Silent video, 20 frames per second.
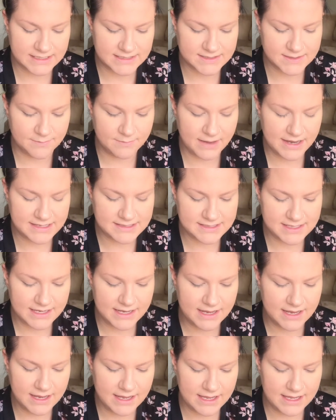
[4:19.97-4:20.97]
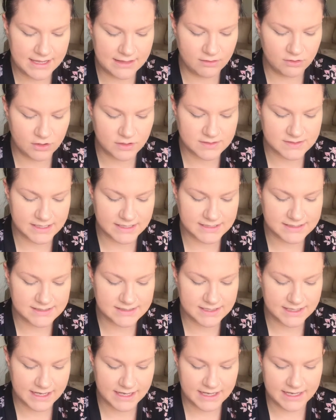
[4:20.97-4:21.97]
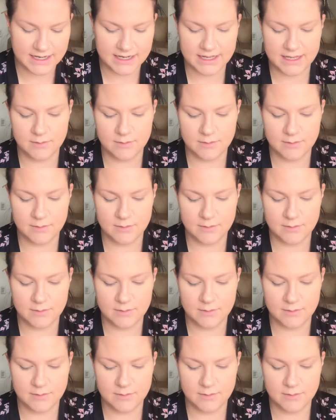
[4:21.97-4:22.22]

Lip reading: It's amazing. It looks like skin.